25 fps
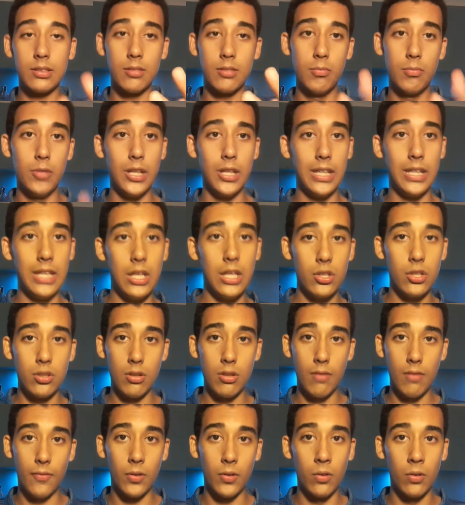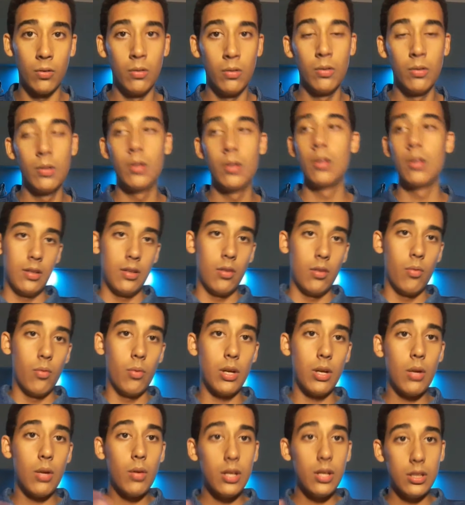communication of all. What
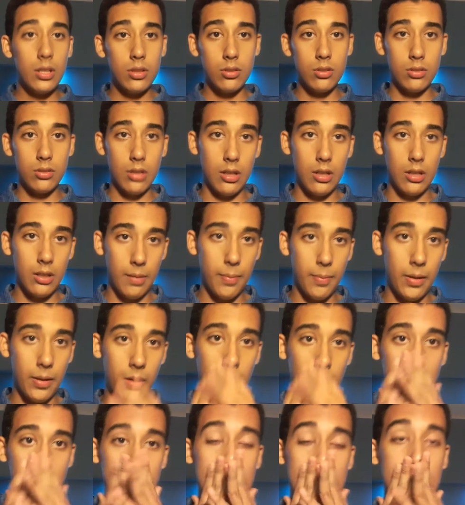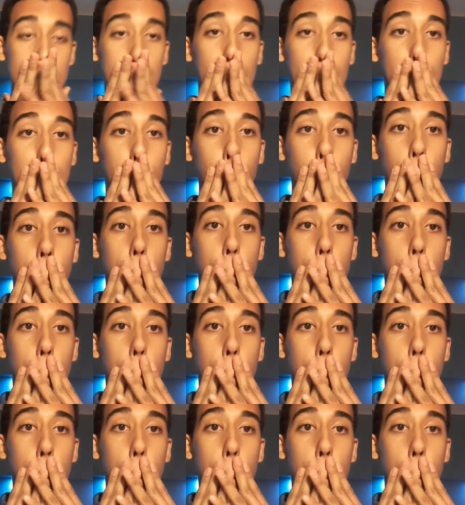I wanted to talk about is that